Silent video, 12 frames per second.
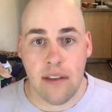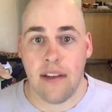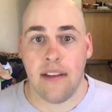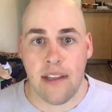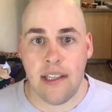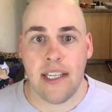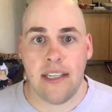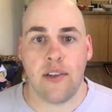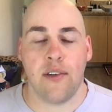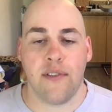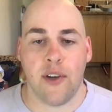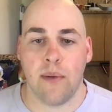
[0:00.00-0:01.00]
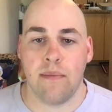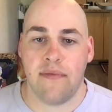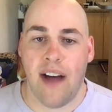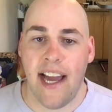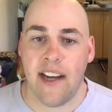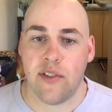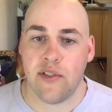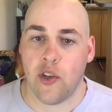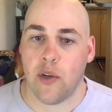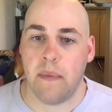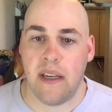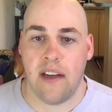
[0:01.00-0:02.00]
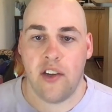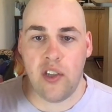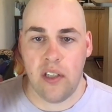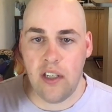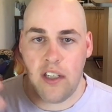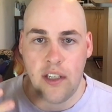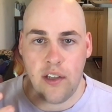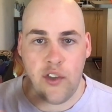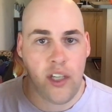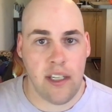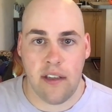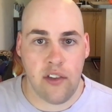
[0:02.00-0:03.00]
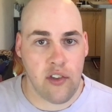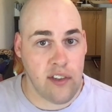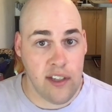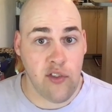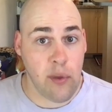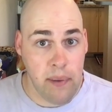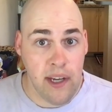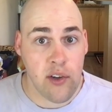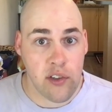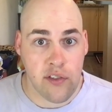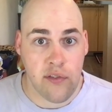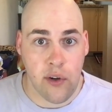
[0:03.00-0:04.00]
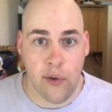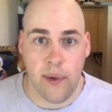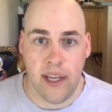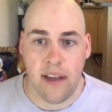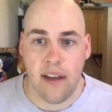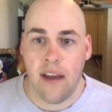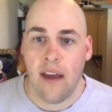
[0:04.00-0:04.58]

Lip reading: The legal firm fires her because she just disappears for a week.